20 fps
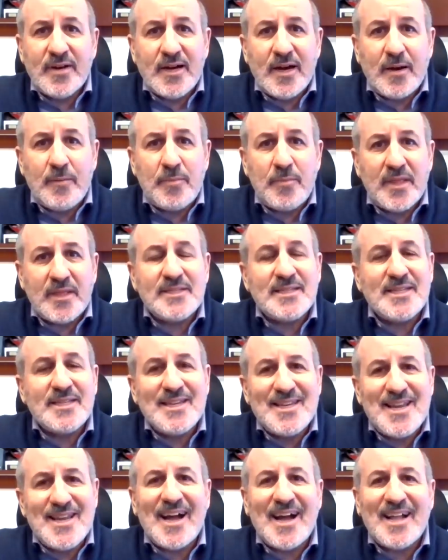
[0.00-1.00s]
of a company that's
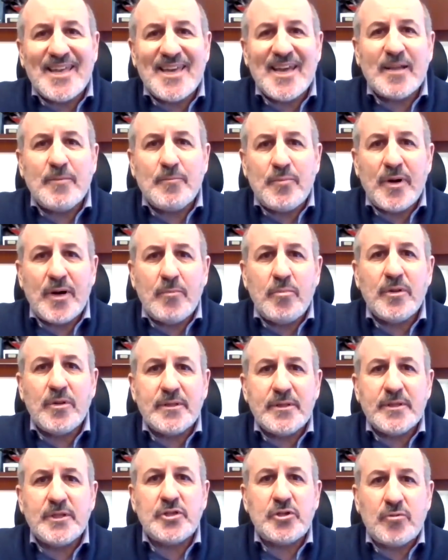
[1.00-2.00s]
not yet
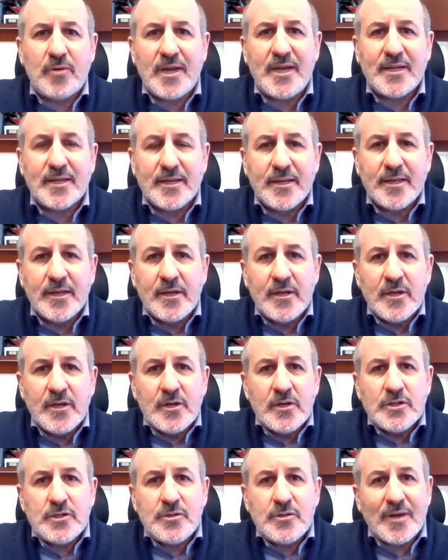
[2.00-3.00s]
publicly traded.
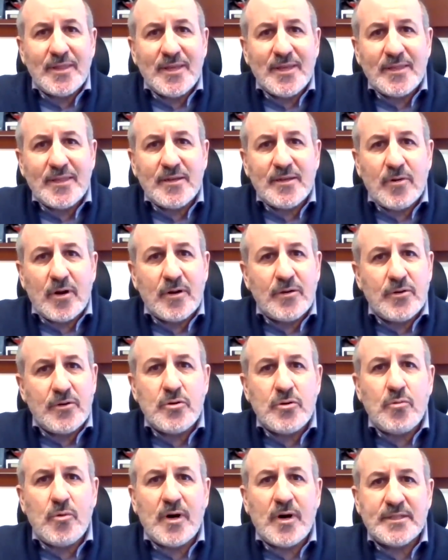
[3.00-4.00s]
So I think there are
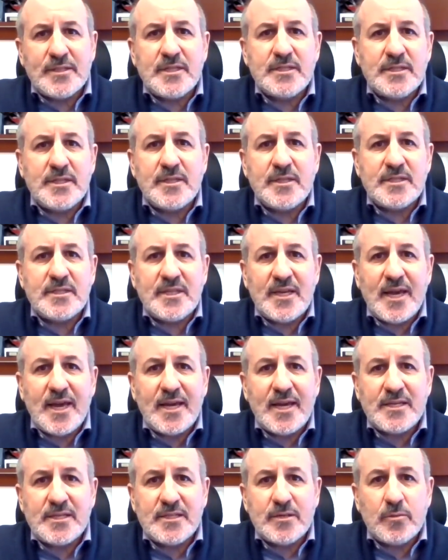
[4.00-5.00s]
nuances to this
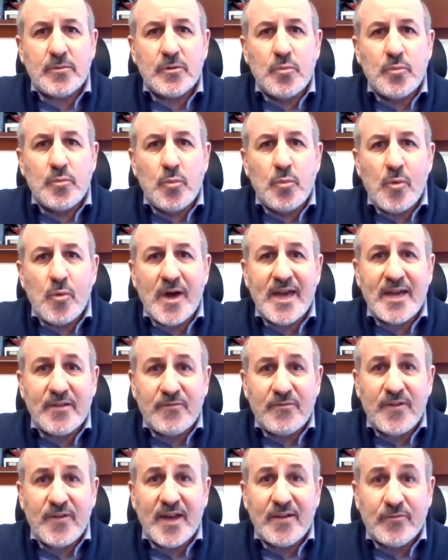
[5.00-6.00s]
case that would weigh
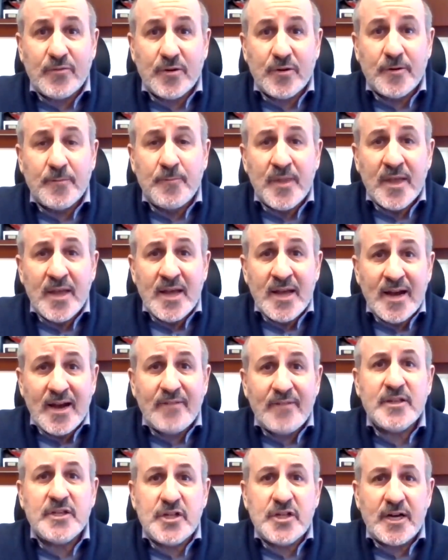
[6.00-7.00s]
in favor
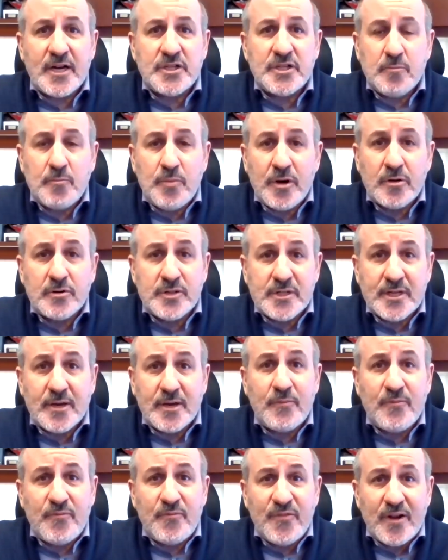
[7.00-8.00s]
of a judge imposing
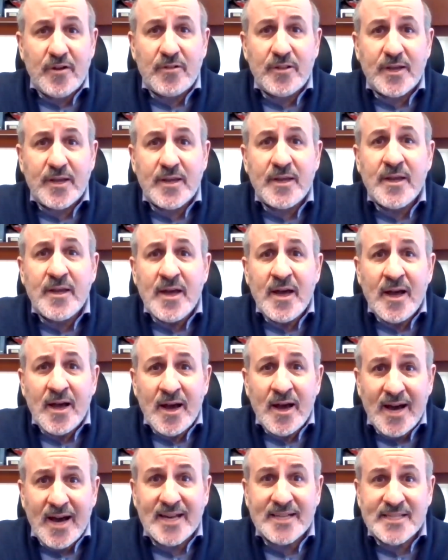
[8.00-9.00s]
a fairly
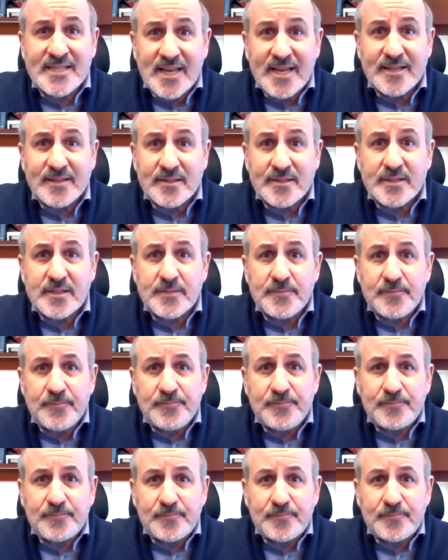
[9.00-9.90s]
high sentence.